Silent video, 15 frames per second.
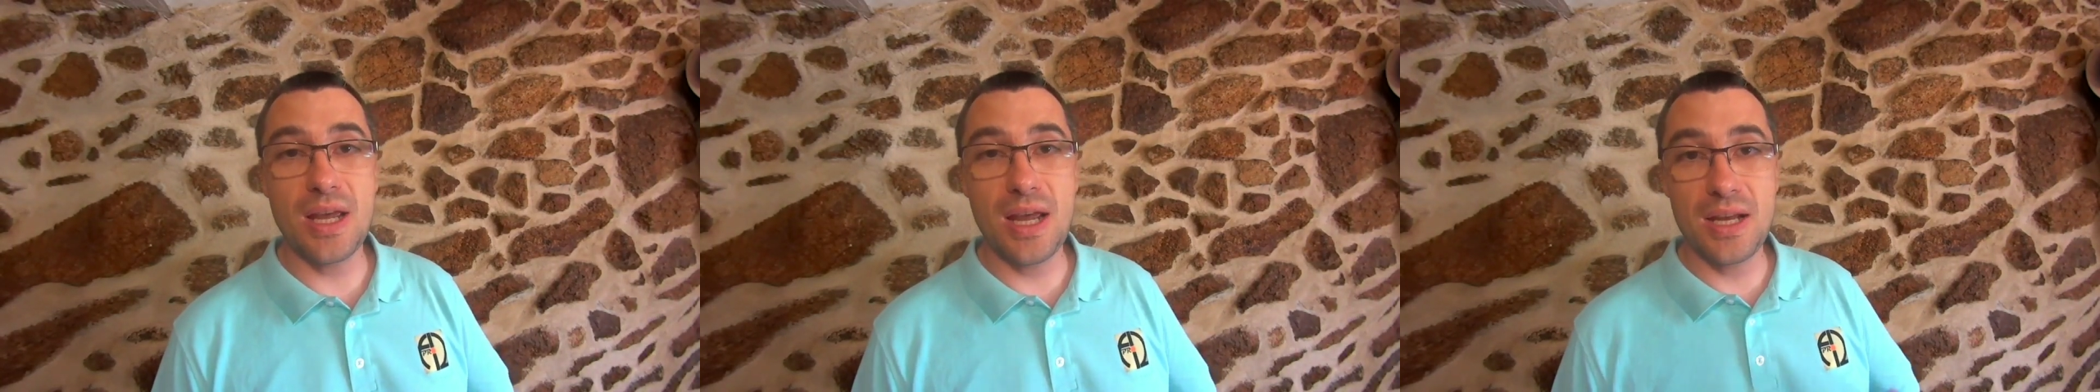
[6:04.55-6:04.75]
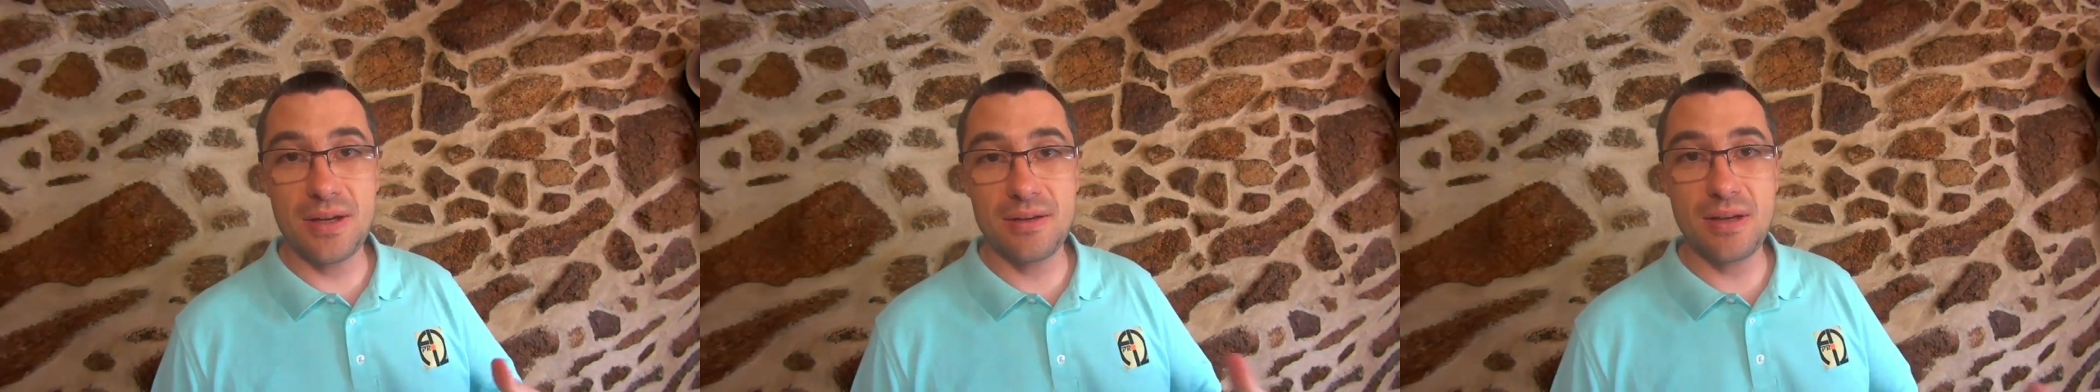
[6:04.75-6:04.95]

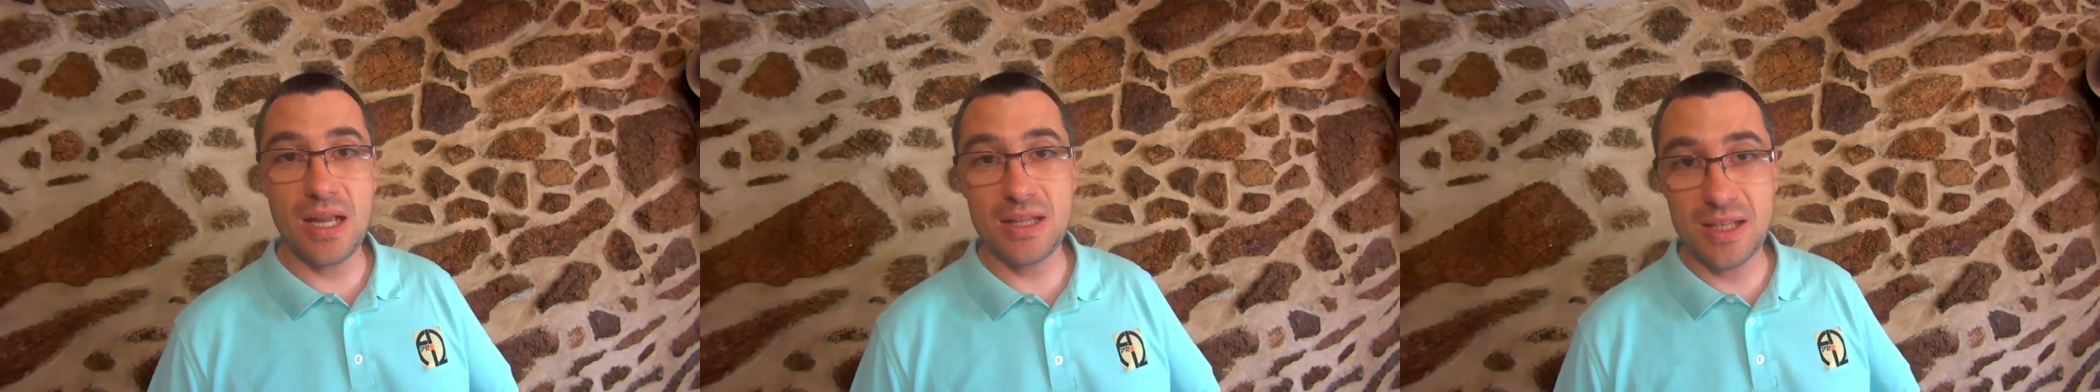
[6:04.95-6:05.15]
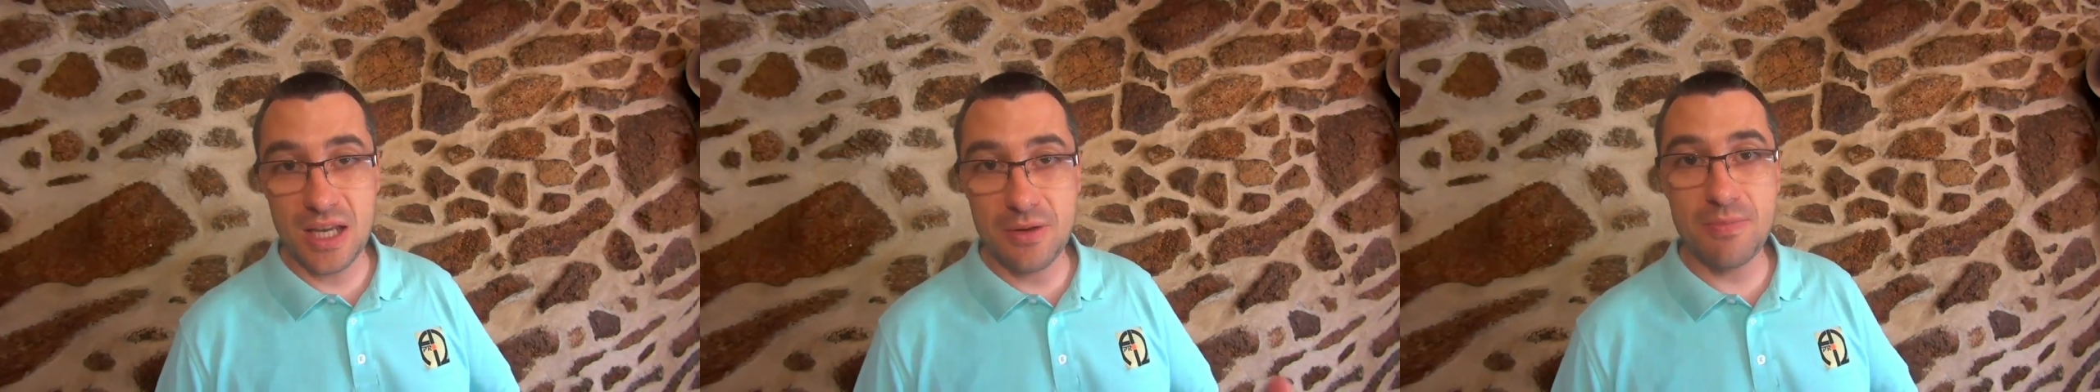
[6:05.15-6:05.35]
and
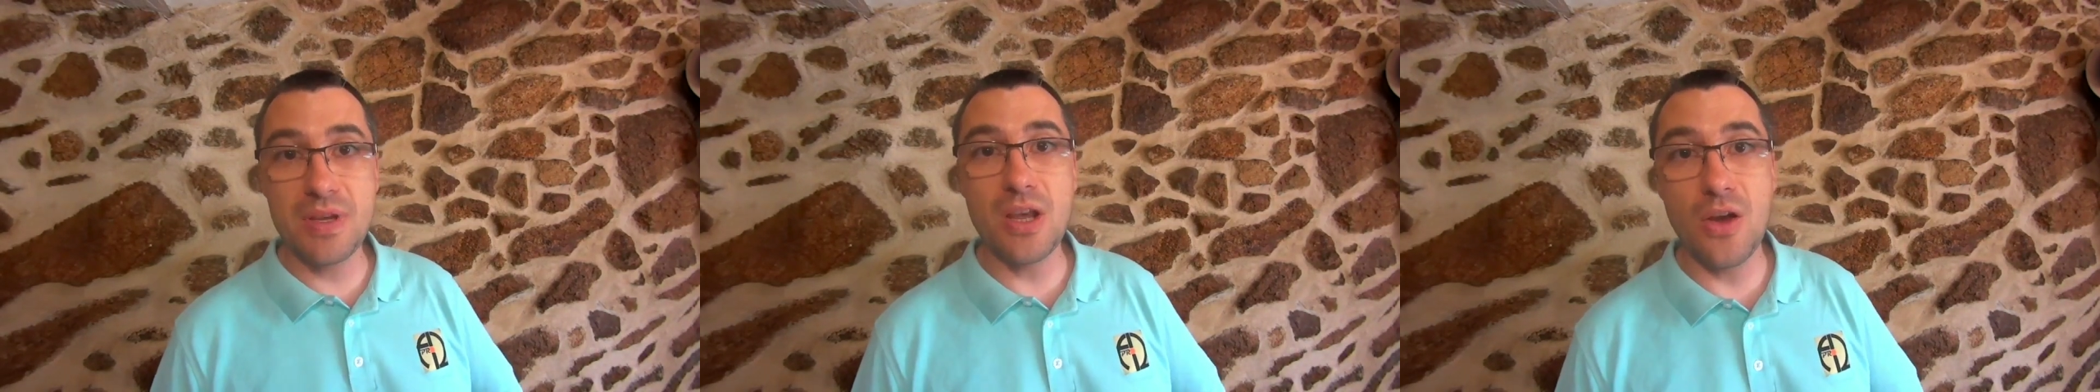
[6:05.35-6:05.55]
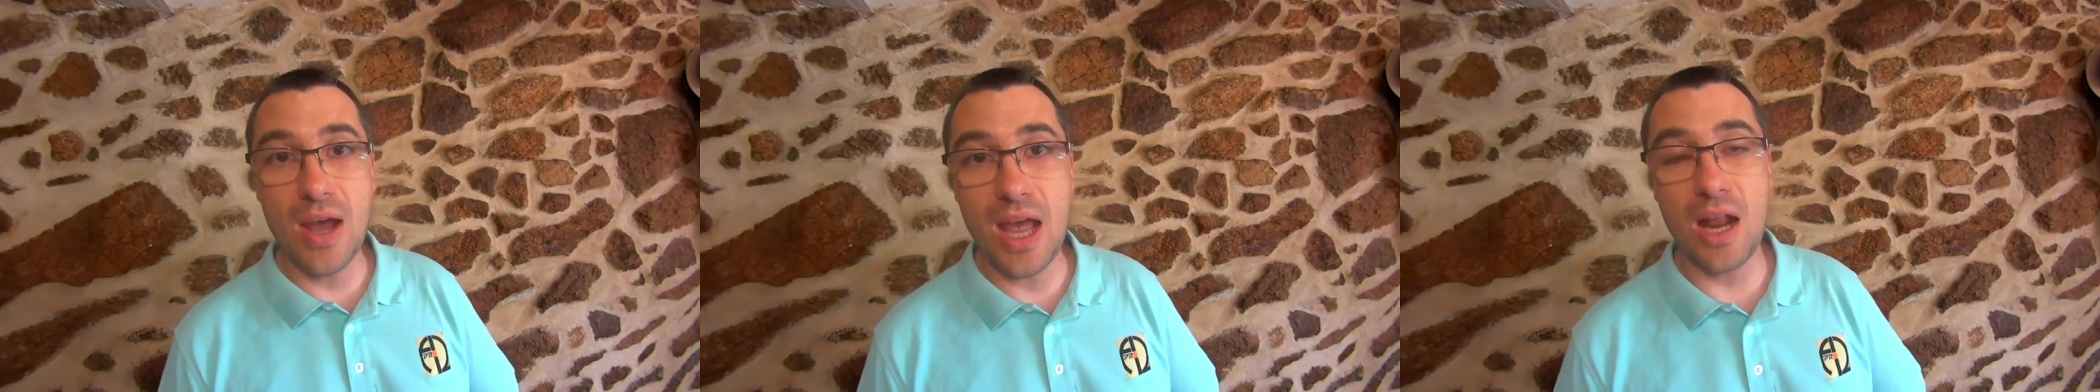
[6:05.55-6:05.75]
that can
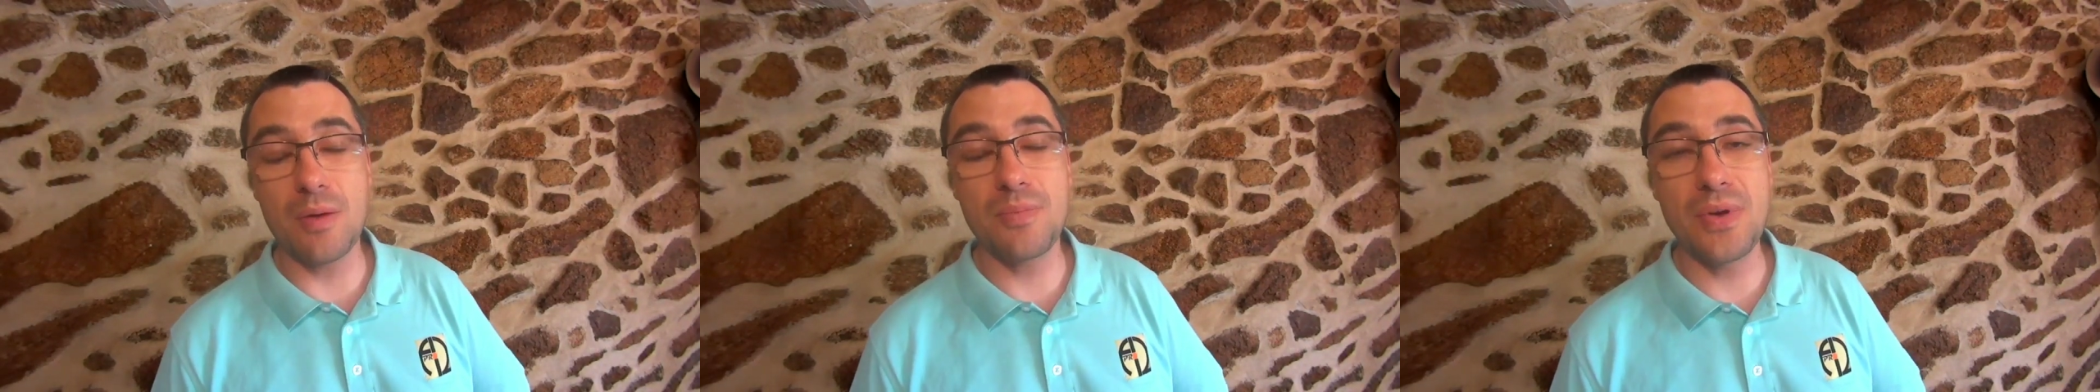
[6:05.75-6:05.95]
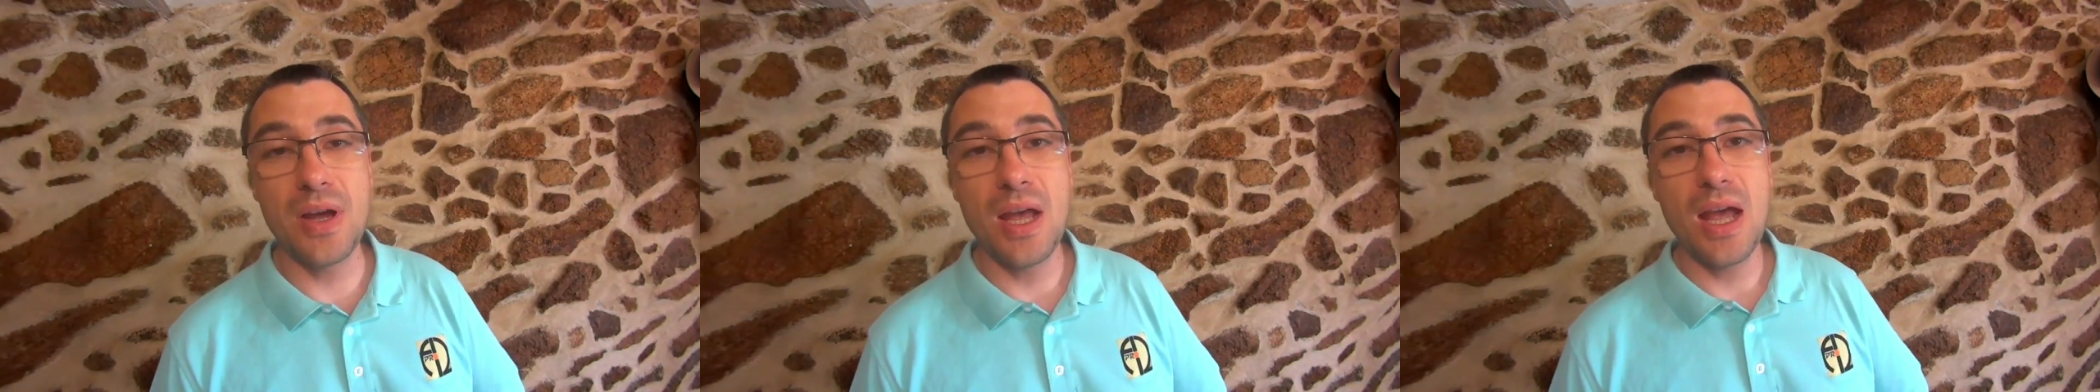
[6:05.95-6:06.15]
be a
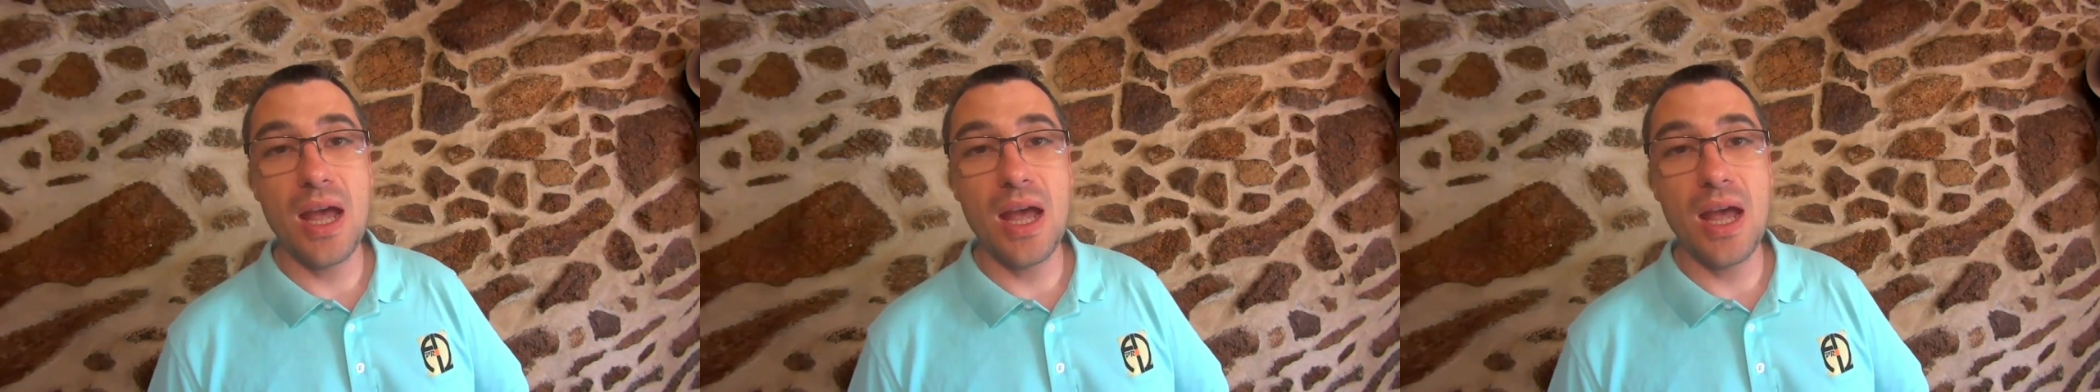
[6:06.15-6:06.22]
help